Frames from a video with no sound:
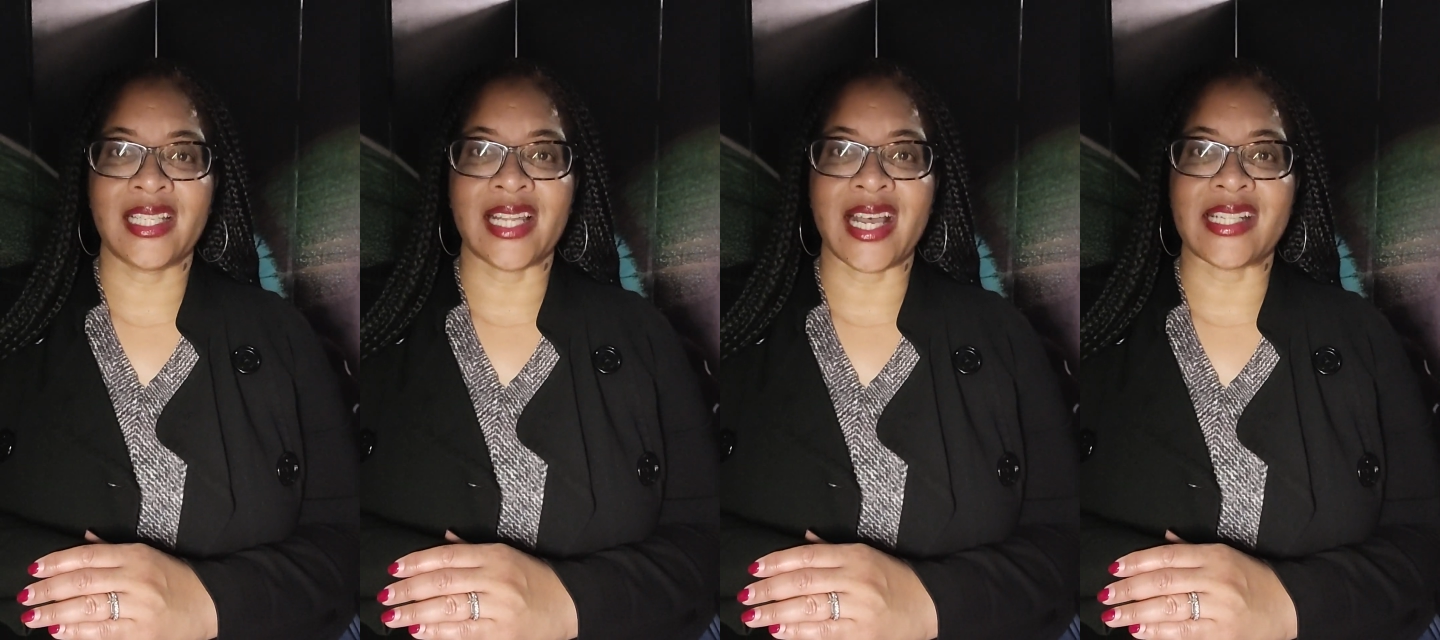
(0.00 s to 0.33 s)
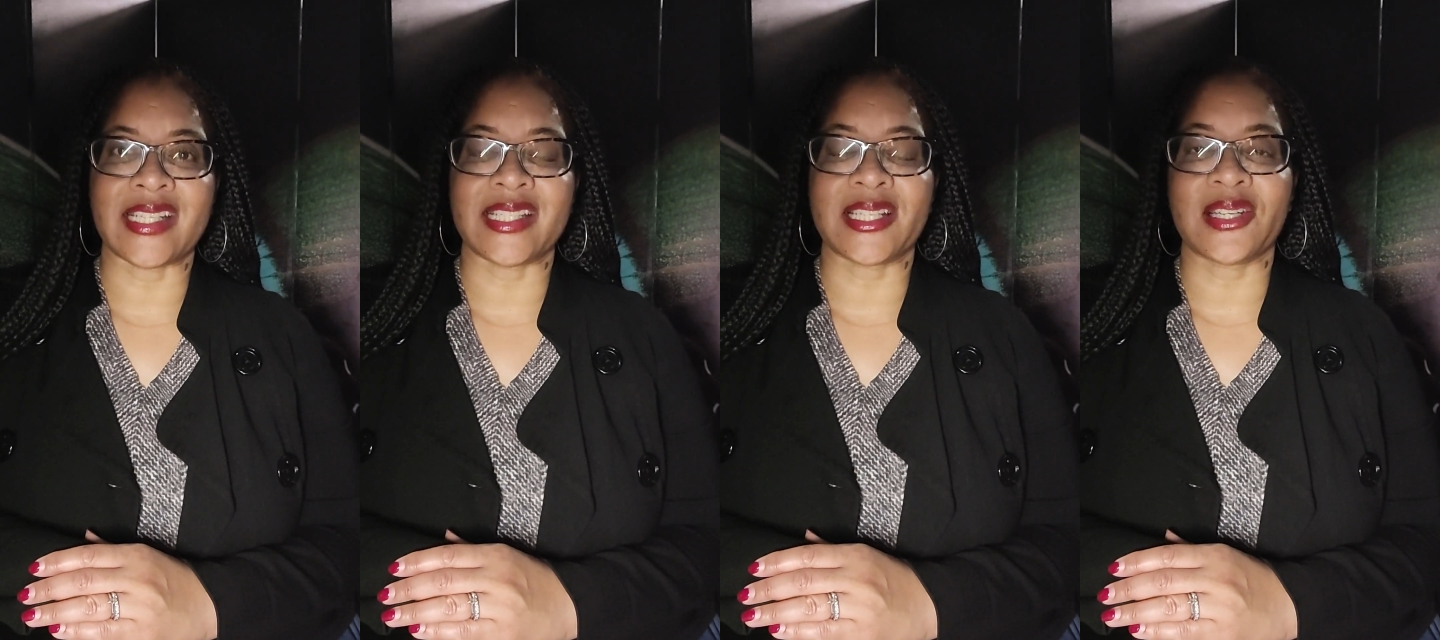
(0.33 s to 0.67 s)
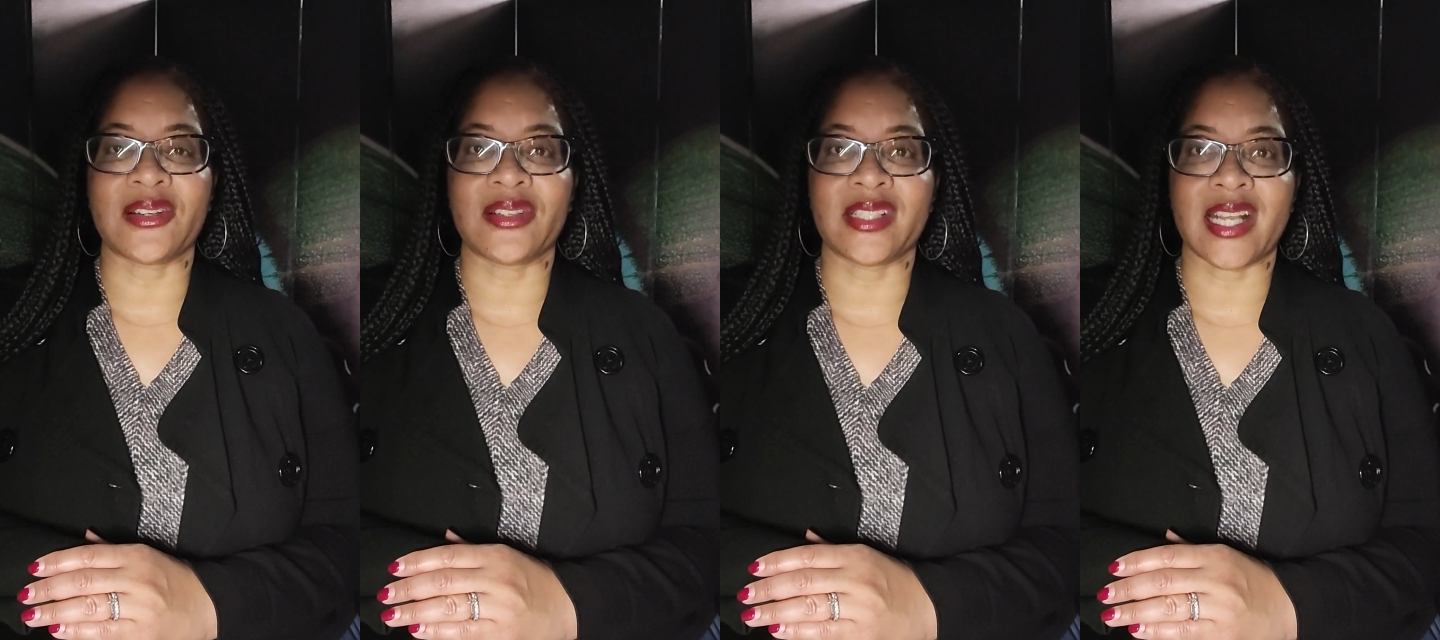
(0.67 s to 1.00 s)
licensed
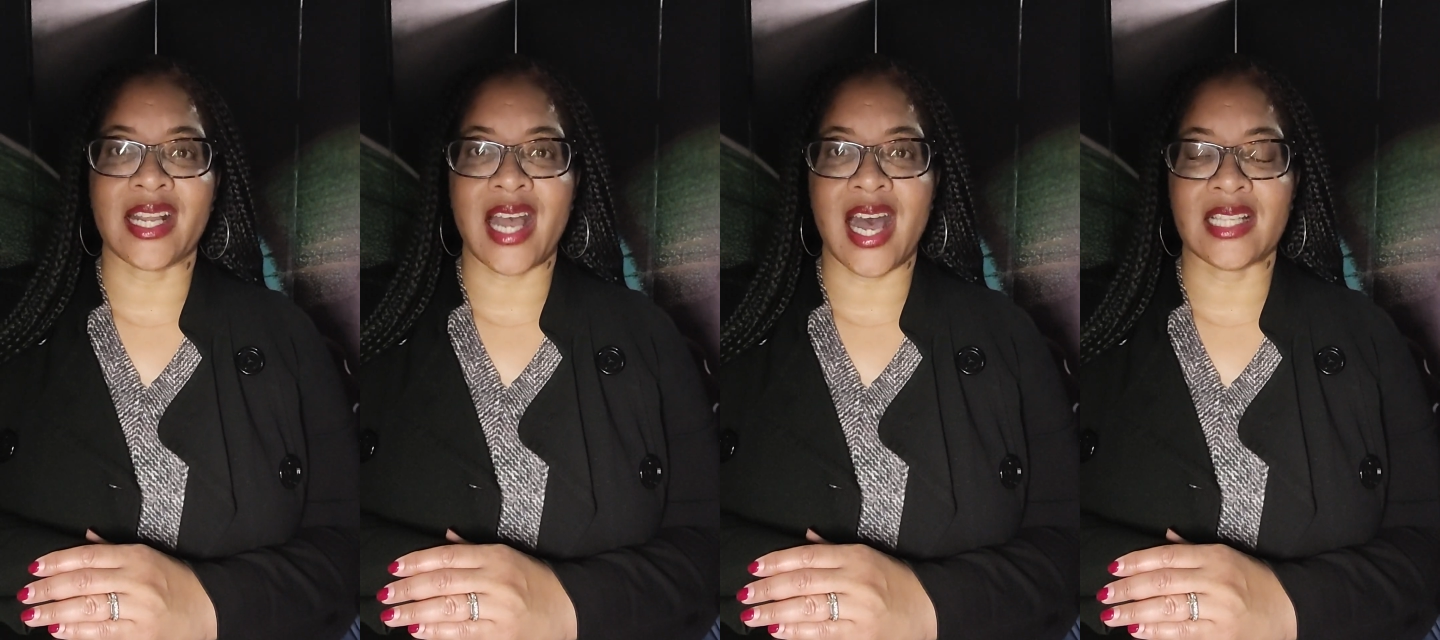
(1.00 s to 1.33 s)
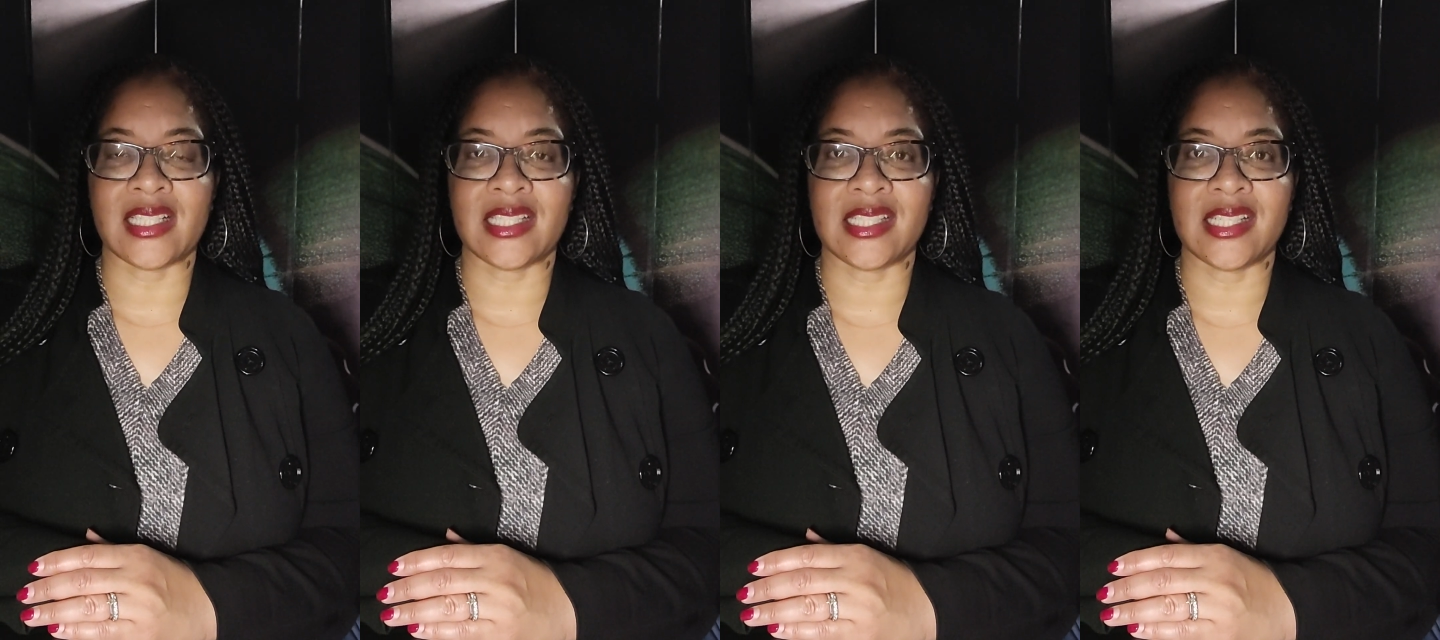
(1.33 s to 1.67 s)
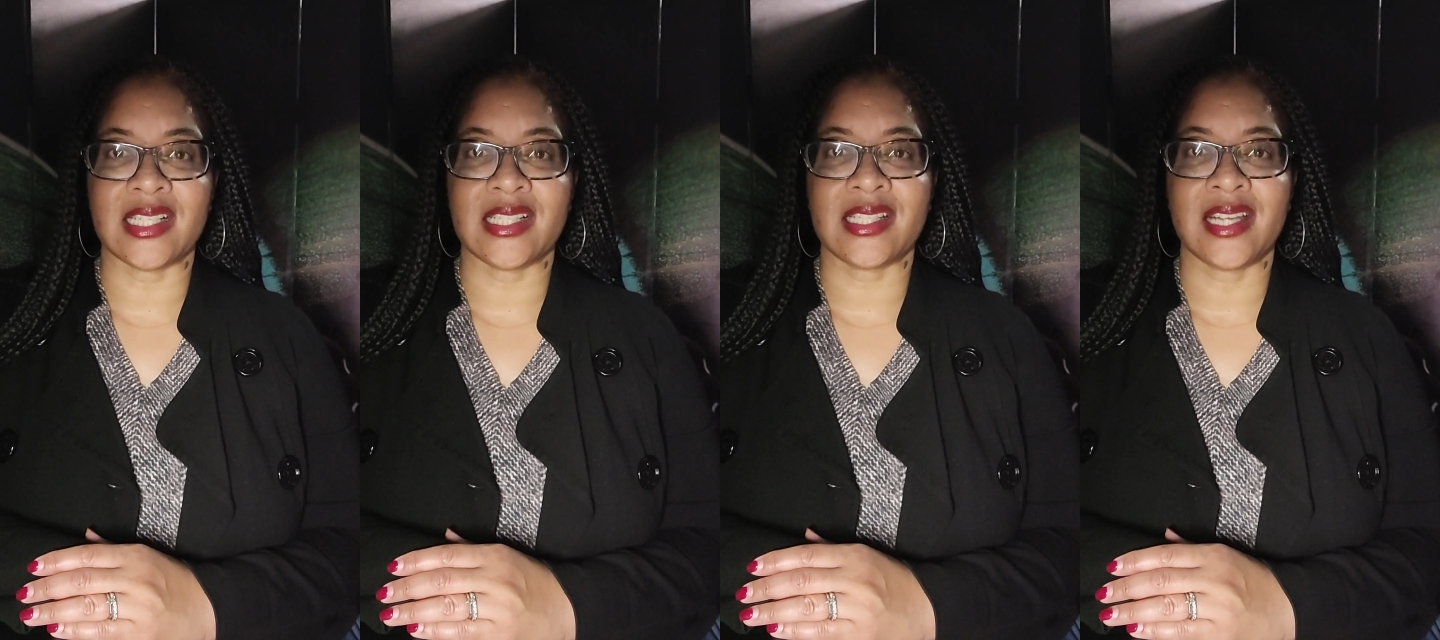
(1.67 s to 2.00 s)
clinical
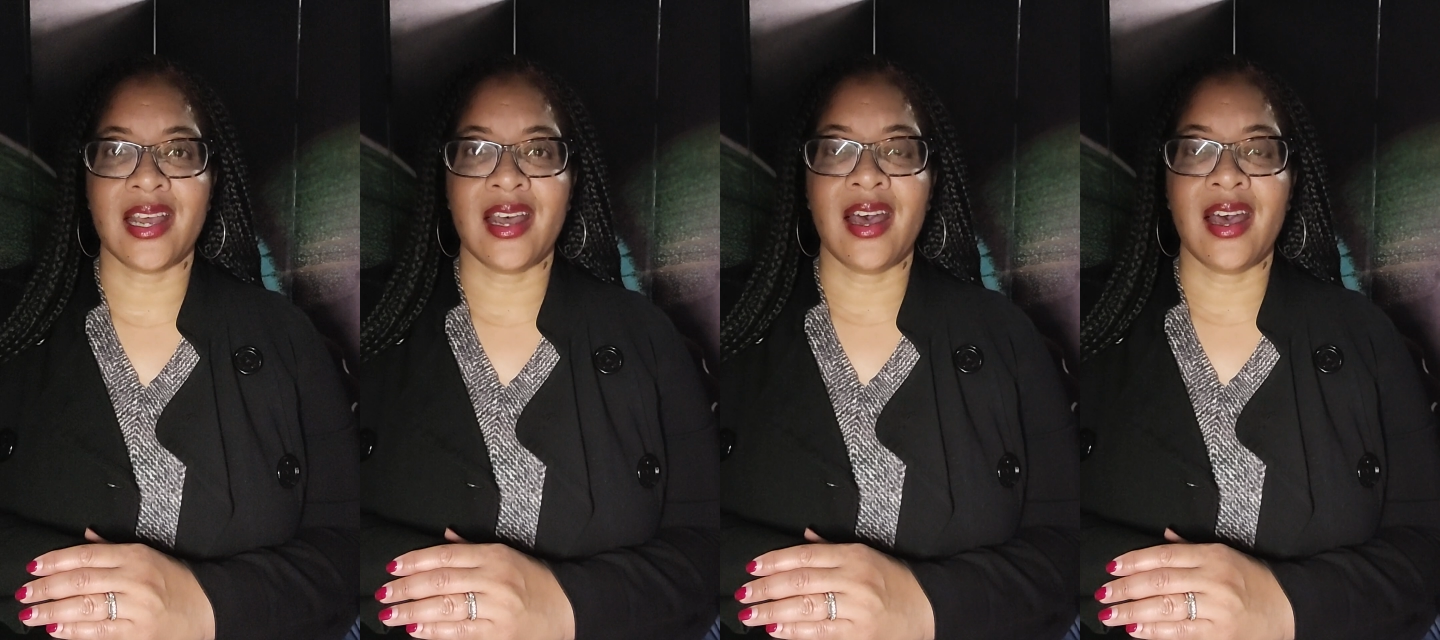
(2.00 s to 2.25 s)
psychologist.